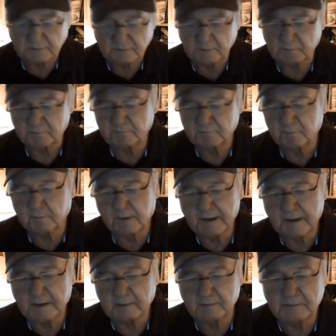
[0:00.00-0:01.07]
number 4,
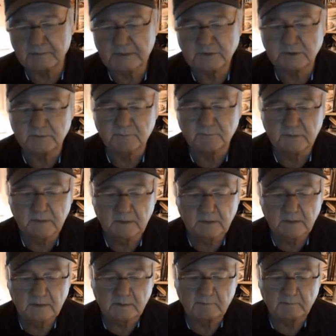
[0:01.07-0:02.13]
Acclamation,
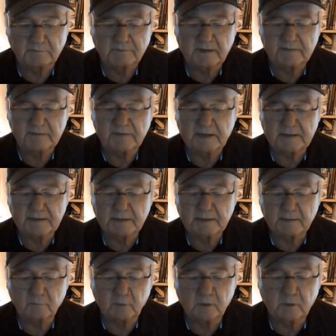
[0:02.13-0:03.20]
number 5,
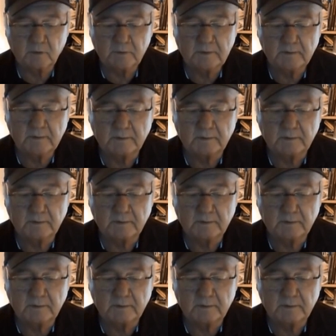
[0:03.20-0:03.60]
Holiday Road,